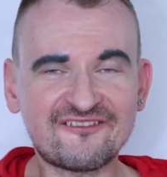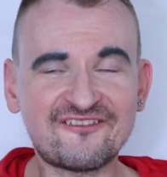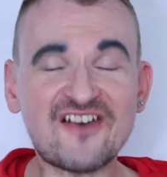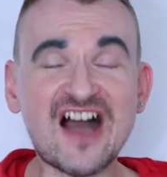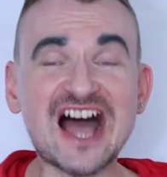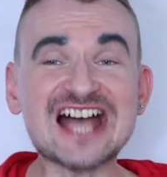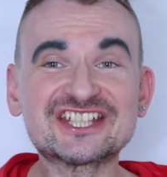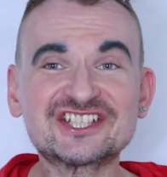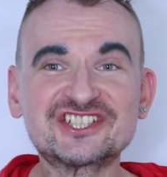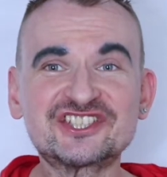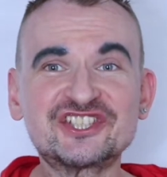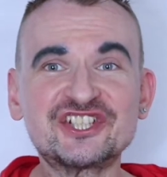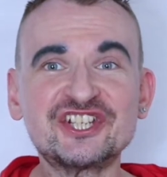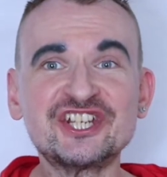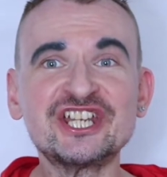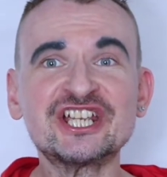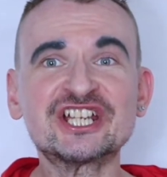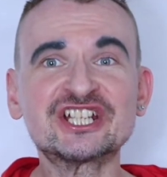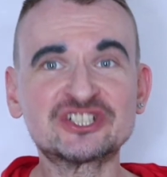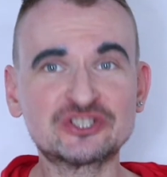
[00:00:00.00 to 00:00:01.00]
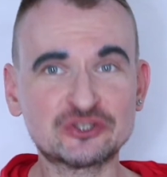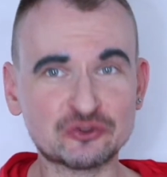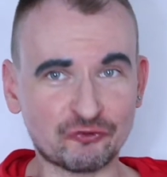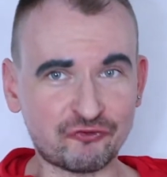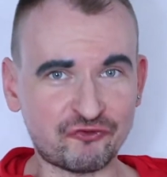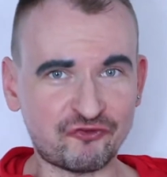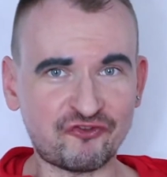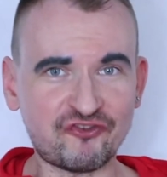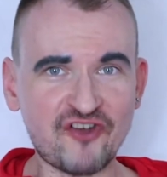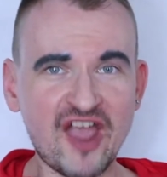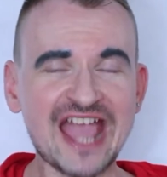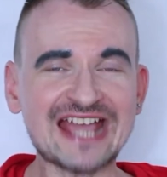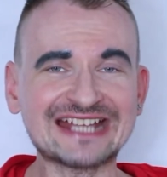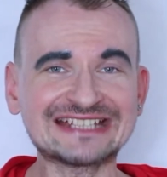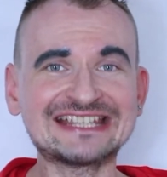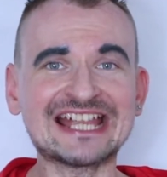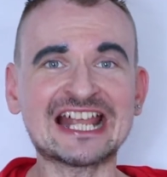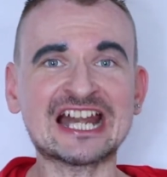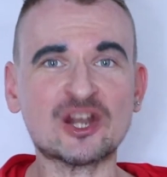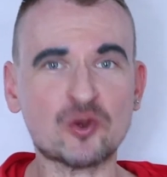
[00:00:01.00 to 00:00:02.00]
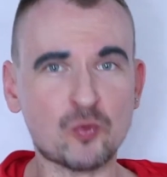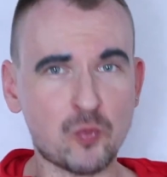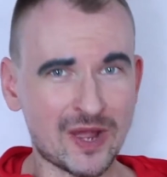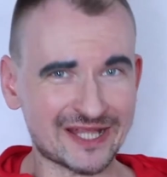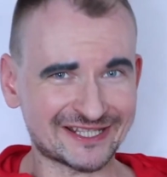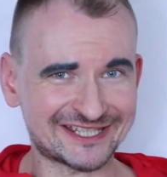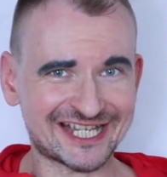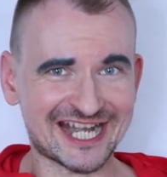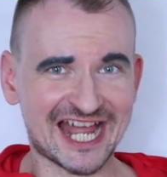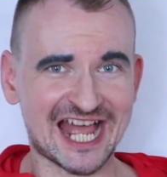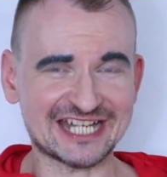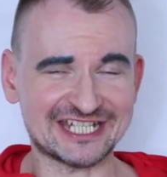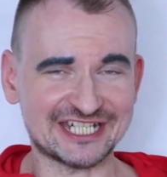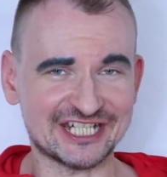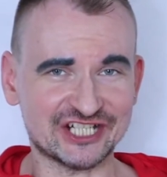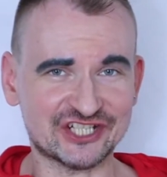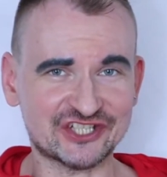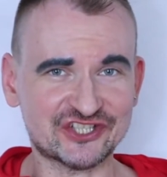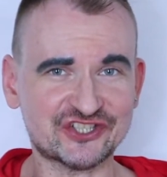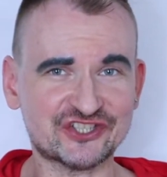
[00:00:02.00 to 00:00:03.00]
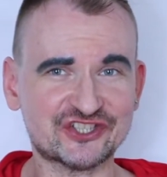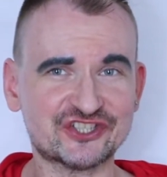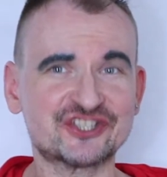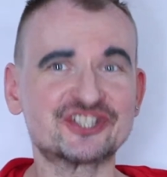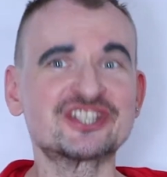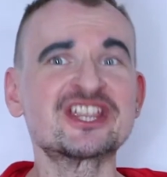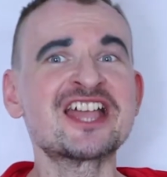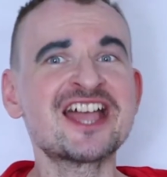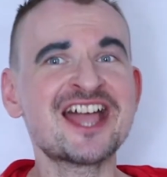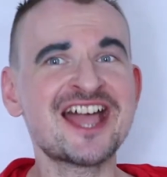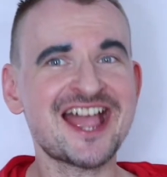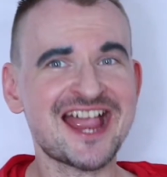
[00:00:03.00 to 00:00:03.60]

fast trick to factor quadratics.